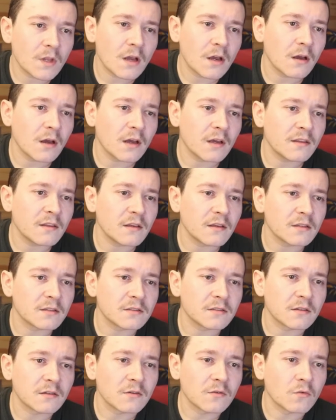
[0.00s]
I think
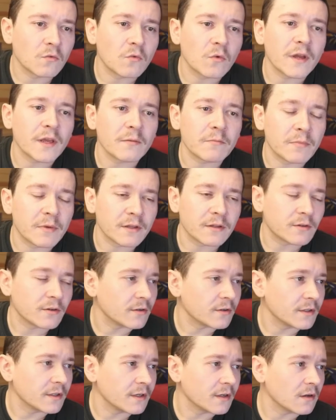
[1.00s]
it's a way
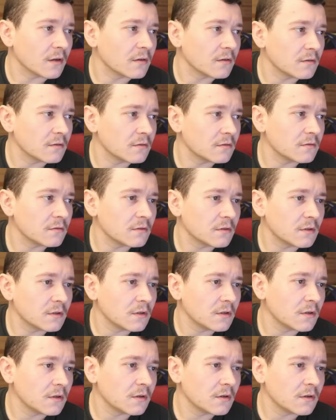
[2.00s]
better deal
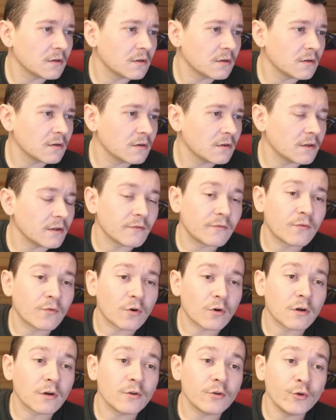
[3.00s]

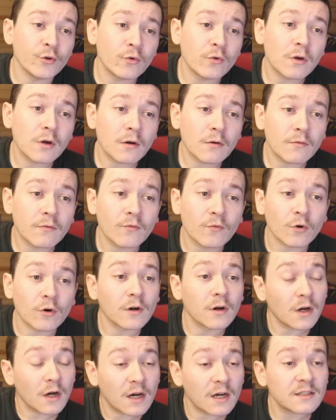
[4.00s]
for a
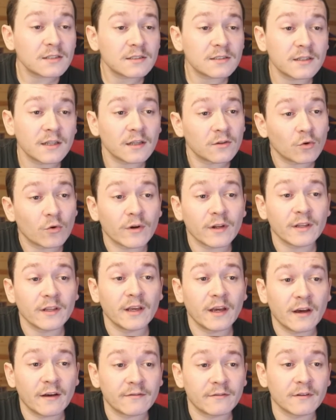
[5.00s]
for us that
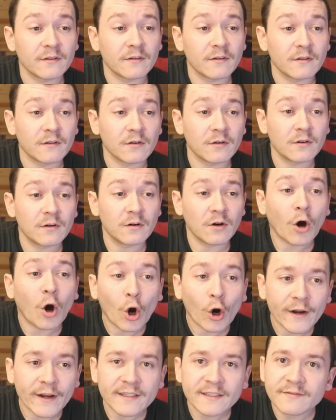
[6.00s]
already have the
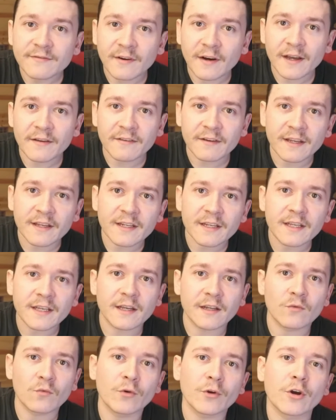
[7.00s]
RX
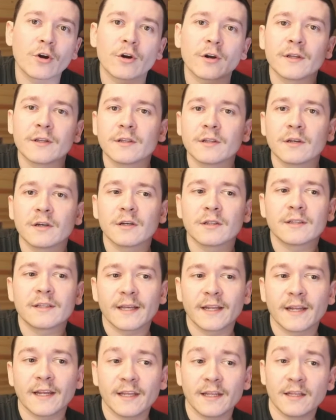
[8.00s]
580 and we are in the
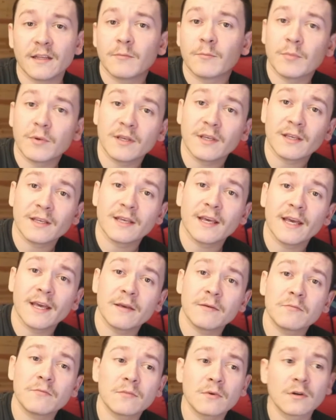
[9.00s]
1080p
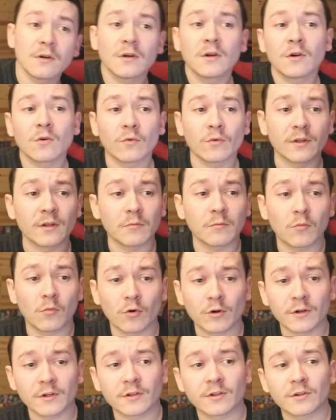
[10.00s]
game with the
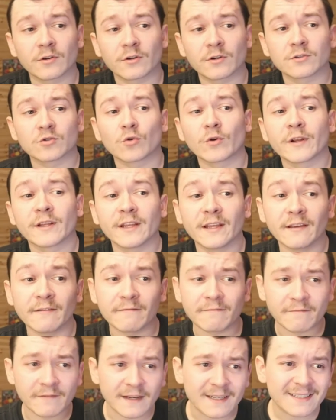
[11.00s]
monitors already
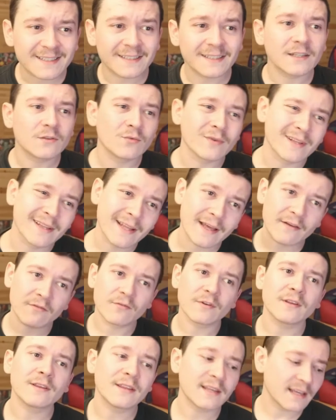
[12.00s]
invested with
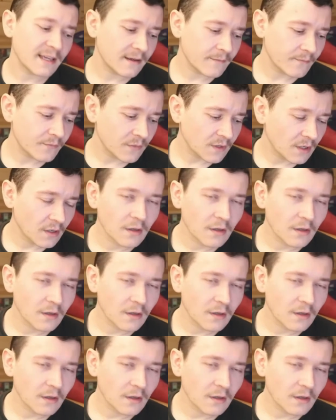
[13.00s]
everything.